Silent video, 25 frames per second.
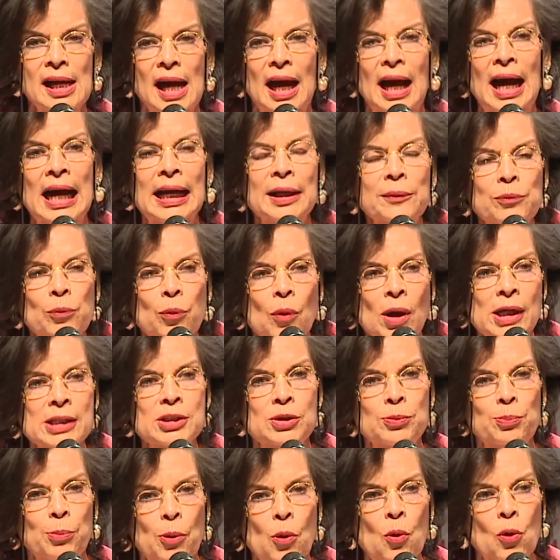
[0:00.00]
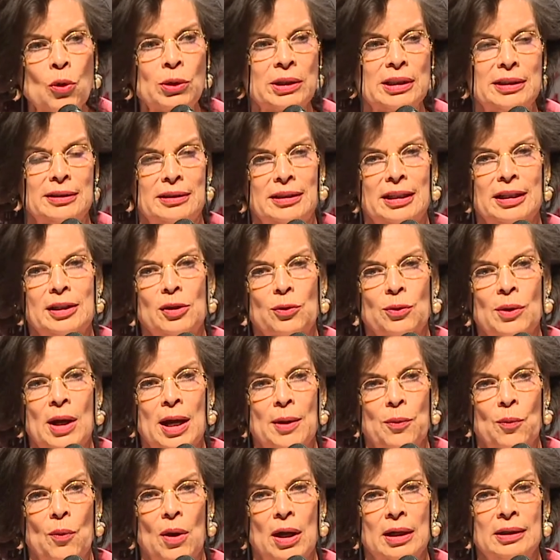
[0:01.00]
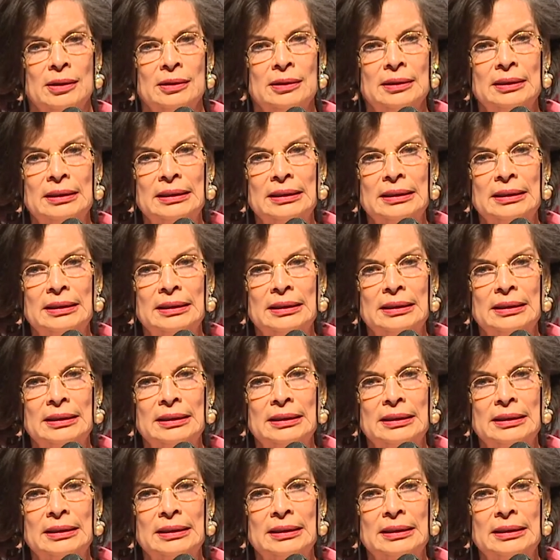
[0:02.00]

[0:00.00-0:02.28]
I was born in Nicaragua.